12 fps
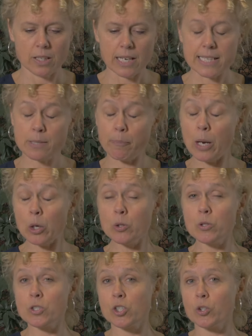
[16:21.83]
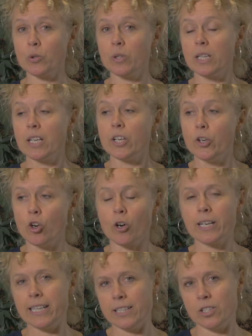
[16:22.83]
as opposed to
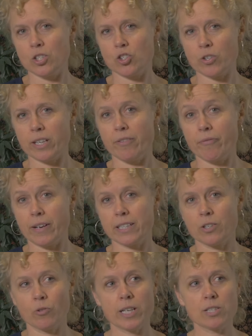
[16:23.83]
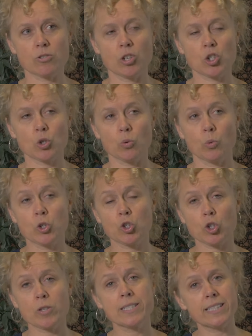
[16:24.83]
non-industry funded research, which
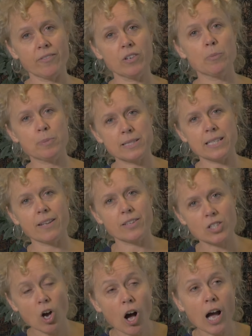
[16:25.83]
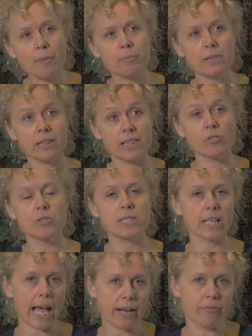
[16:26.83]
shows 70% of the time that there is
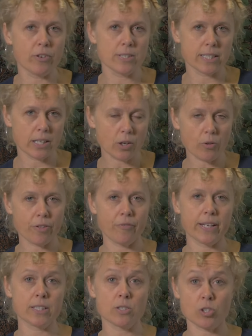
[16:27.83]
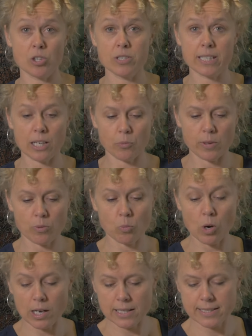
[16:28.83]
an adverse health effect associated with
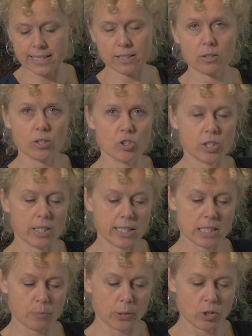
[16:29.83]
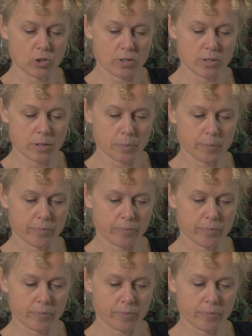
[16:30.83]
wireless technology exposures.